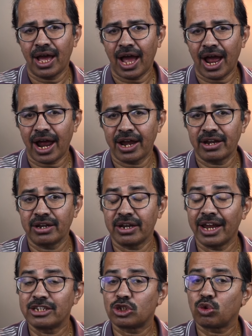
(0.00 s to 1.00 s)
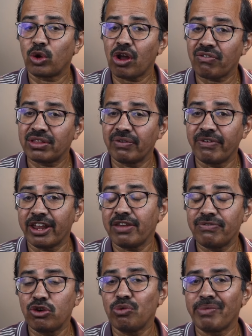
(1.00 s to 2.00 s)
And it's one of the
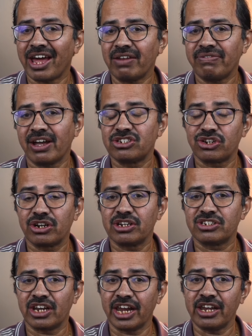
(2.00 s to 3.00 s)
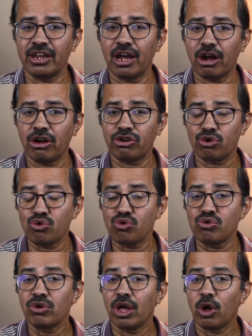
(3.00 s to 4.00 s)
very few manufacturers in India
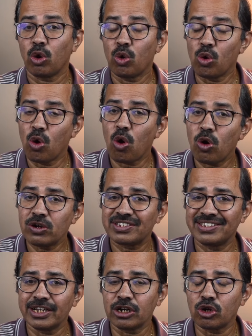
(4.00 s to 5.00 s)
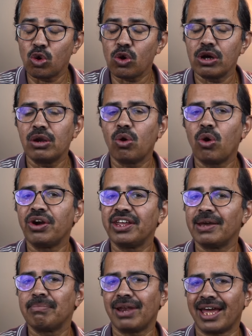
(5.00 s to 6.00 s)
who holds the Google
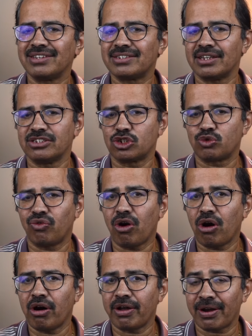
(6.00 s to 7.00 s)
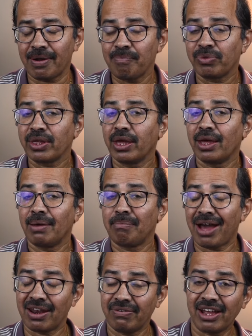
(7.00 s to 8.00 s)
ODM license for
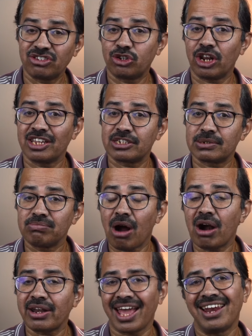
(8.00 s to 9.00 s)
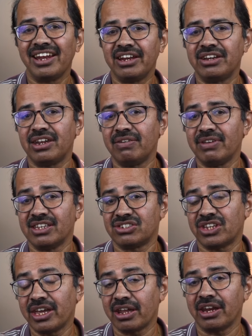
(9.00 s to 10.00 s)
manufacturing smart LED
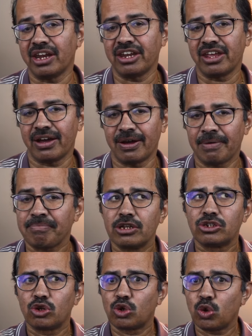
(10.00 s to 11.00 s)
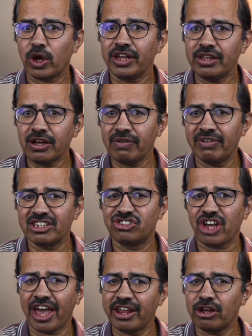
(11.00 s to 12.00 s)
TVs here in India. So together
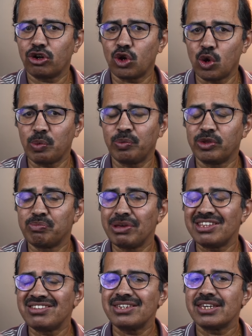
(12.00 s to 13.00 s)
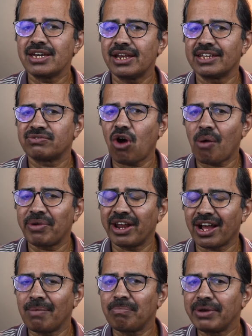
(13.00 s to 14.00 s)
with Jayana Group, PGEL has formed
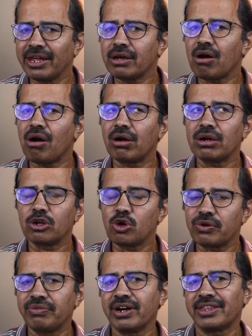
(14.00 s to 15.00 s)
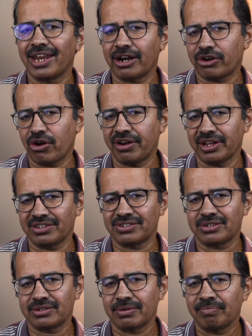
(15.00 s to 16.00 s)
a company called Goodworth
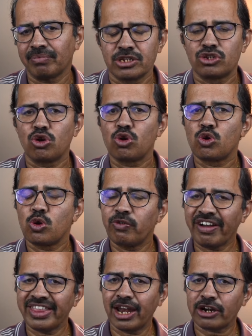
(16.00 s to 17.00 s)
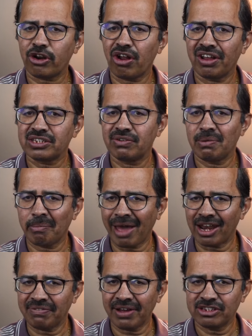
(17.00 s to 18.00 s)
Electronics. So Goodworth Electronics will be
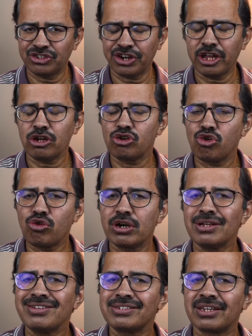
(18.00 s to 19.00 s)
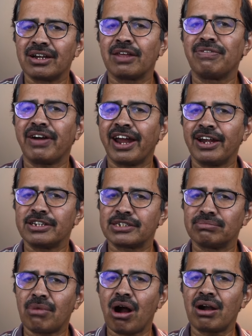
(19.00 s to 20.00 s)
manufacturing Google certified
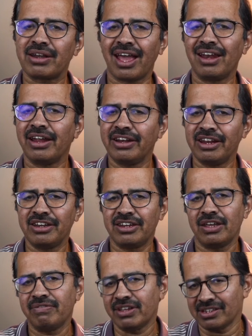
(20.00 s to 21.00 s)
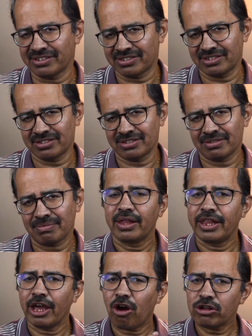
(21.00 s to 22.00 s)
smart LED TVs.
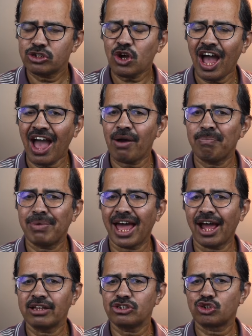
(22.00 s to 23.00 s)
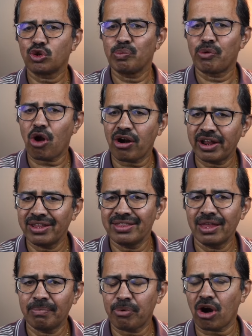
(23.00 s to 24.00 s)
They also have plans to
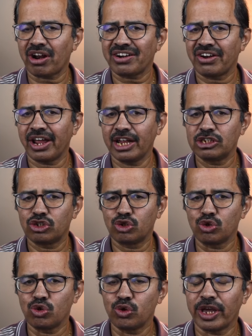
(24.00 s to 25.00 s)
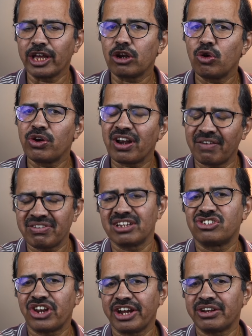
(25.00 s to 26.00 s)
broaden the product range to include
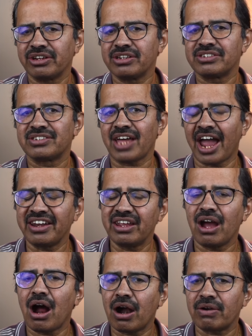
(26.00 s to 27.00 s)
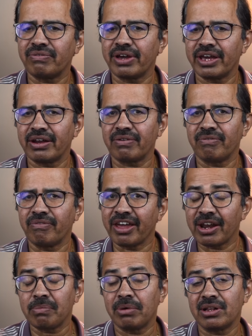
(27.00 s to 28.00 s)
refrigerators, IT hardware,
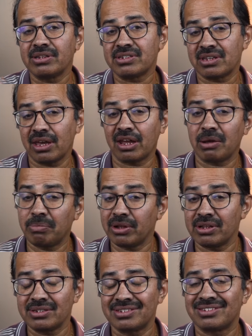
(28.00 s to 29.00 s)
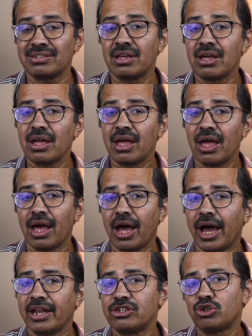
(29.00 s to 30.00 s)
wearables, hearables,
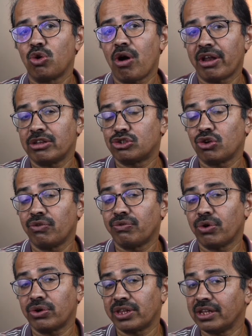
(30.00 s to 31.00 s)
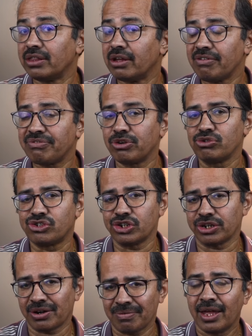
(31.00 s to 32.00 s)
and so on and so forth in the
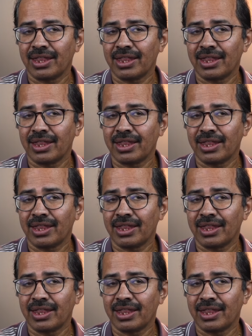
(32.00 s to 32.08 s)
future.